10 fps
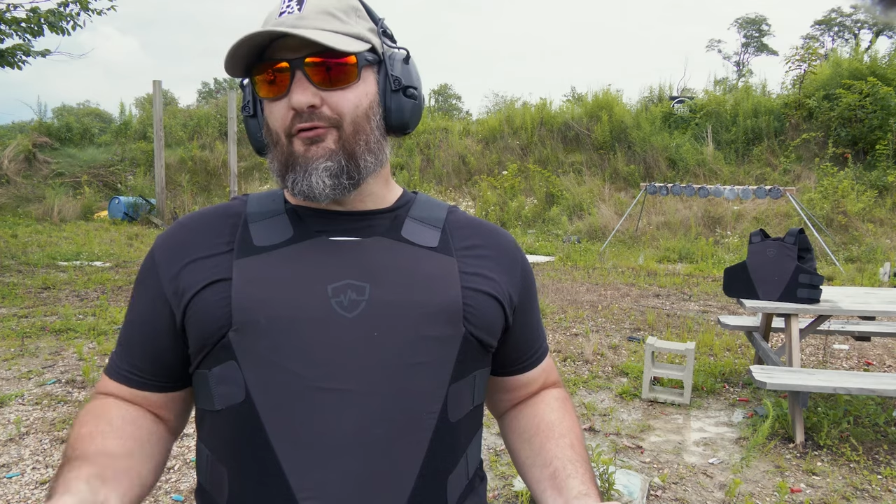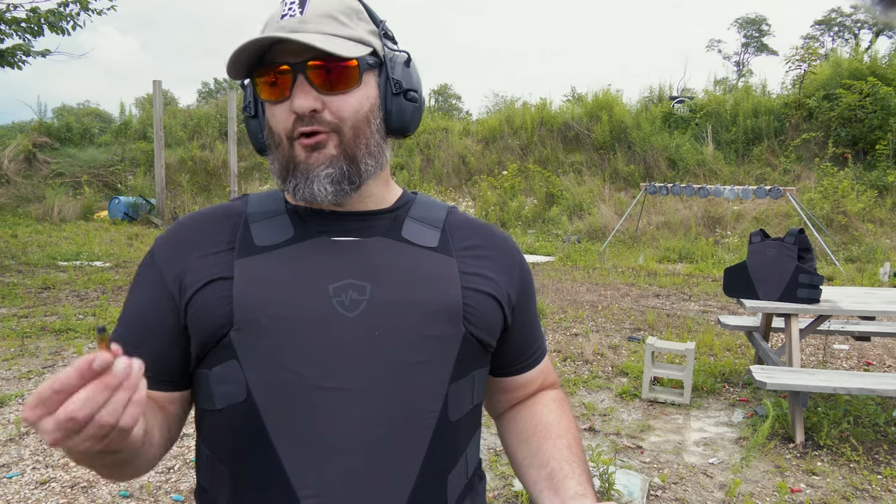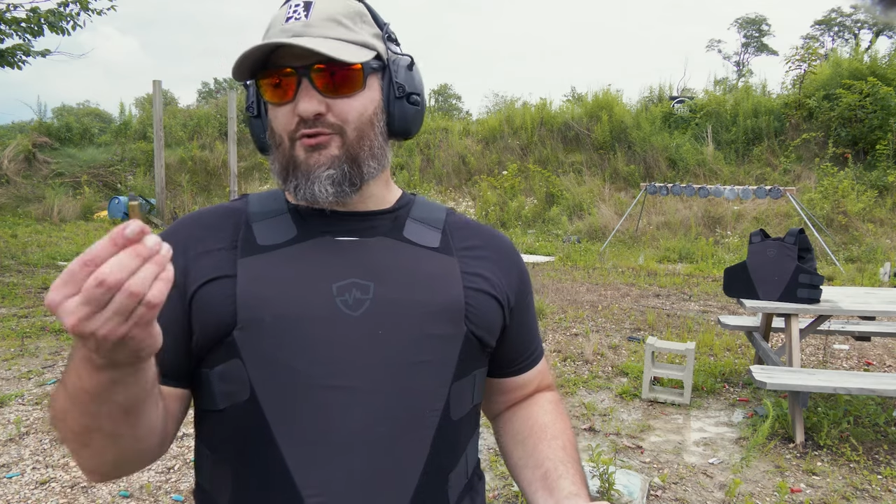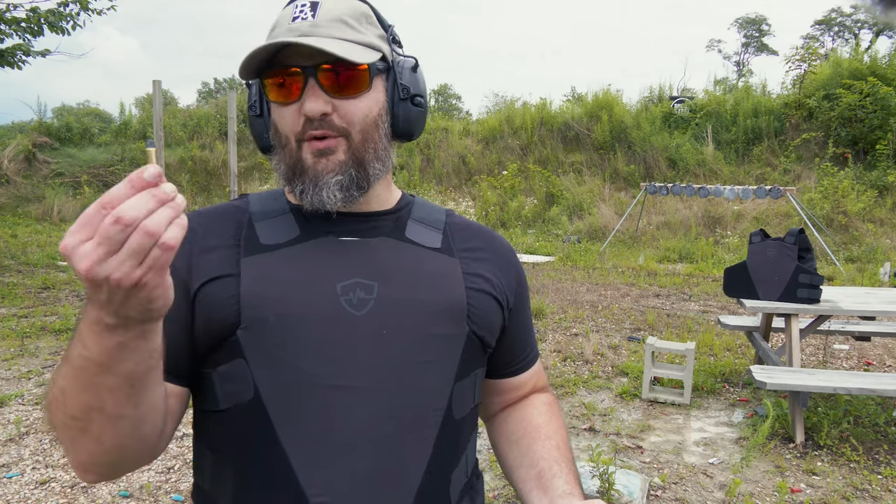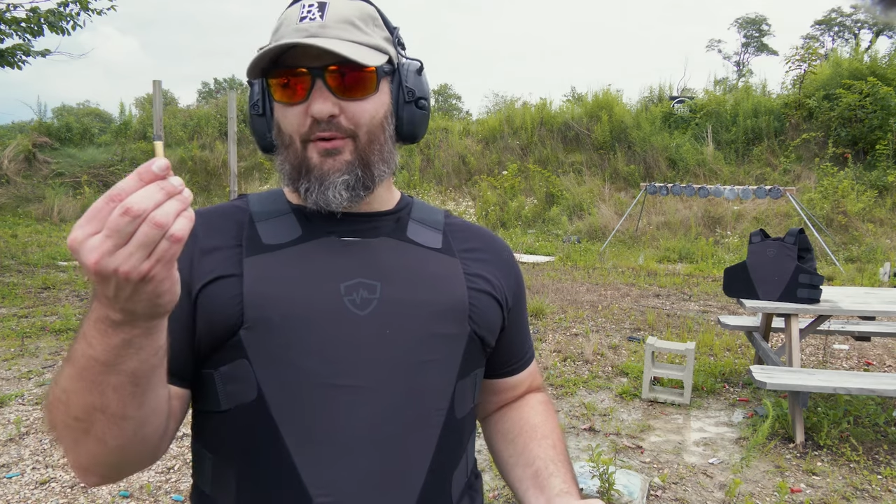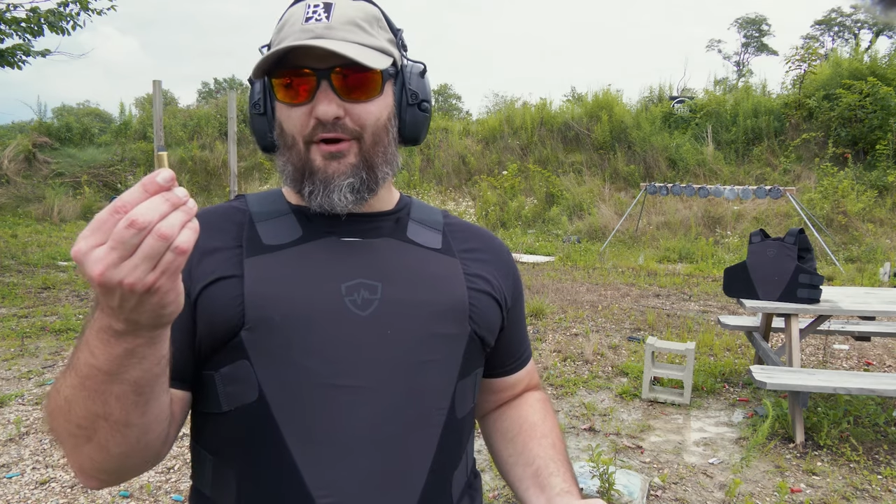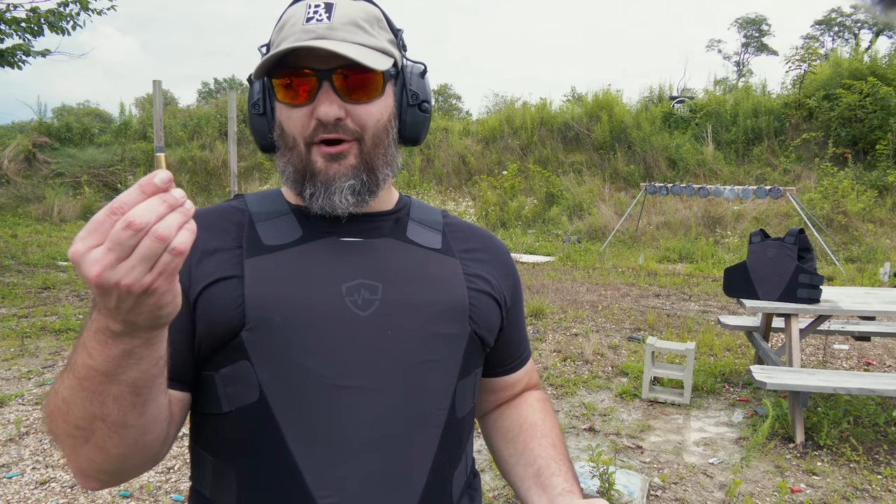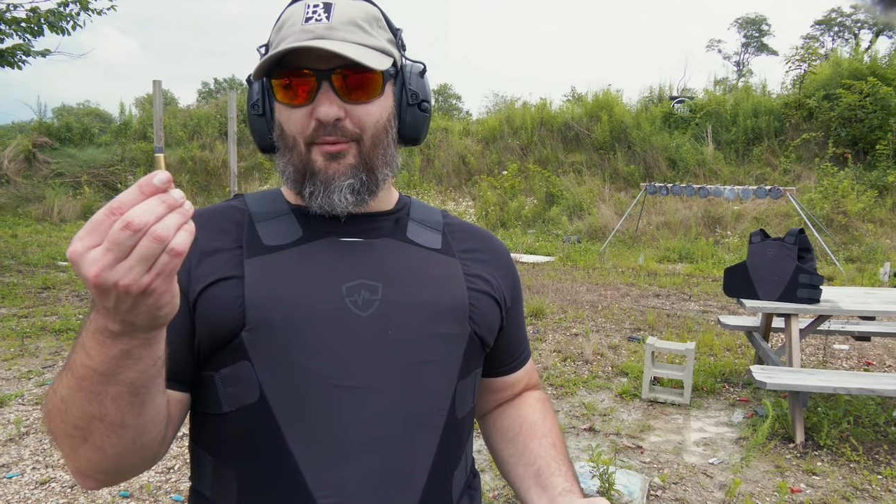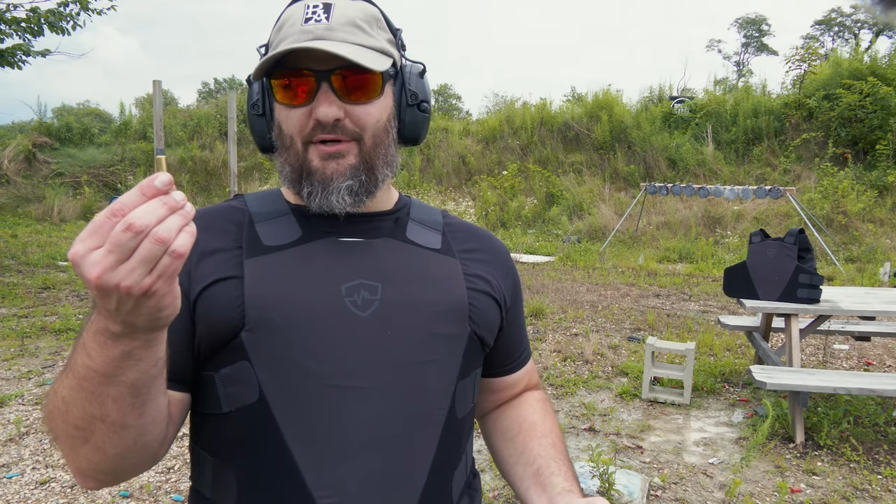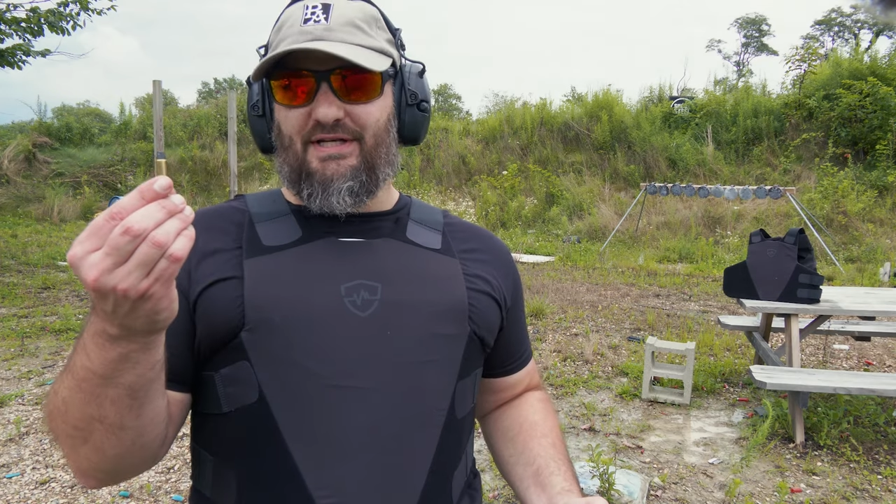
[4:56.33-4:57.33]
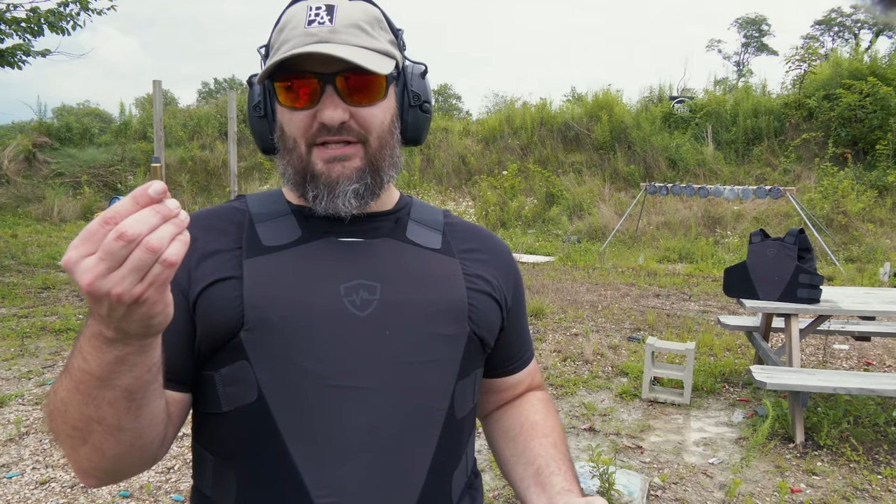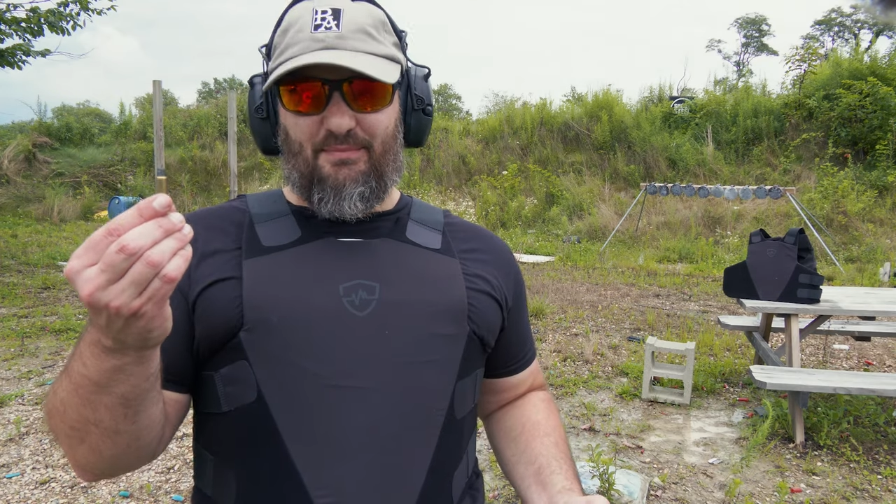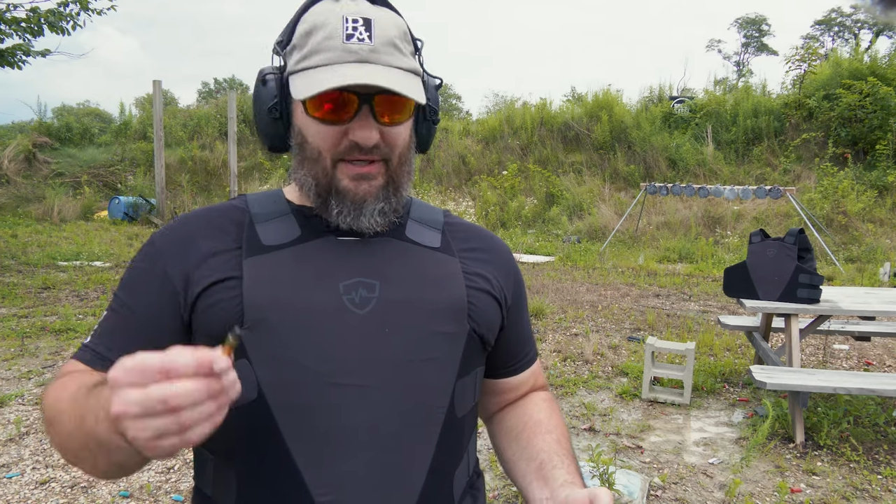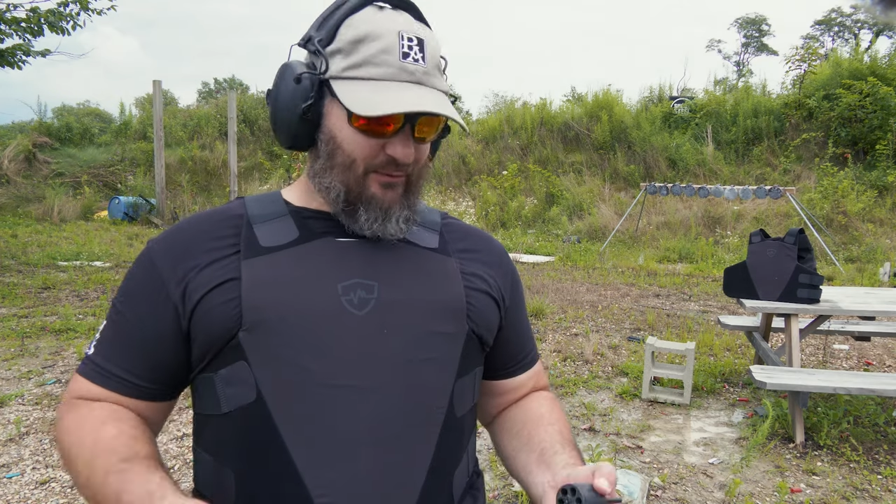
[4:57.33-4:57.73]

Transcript: course, what would an armor test be